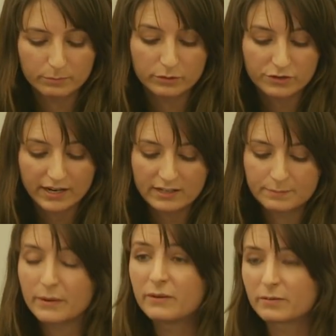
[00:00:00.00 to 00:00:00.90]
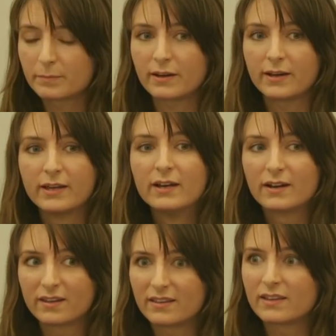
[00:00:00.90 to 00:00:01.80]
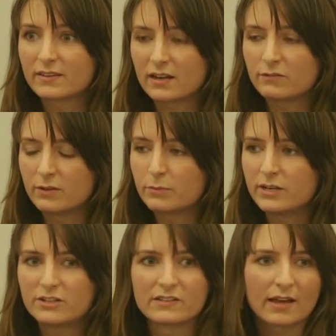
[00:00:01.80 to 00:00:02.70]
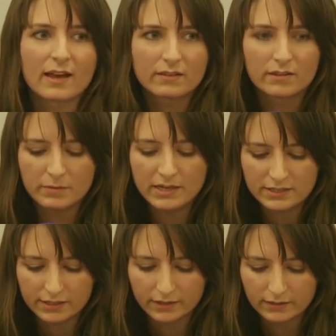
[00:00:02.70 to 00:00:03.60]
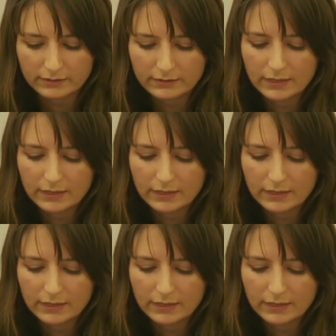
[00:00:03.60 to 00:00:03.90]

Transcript: portrayed both by, I think, Salafi preachers and the media,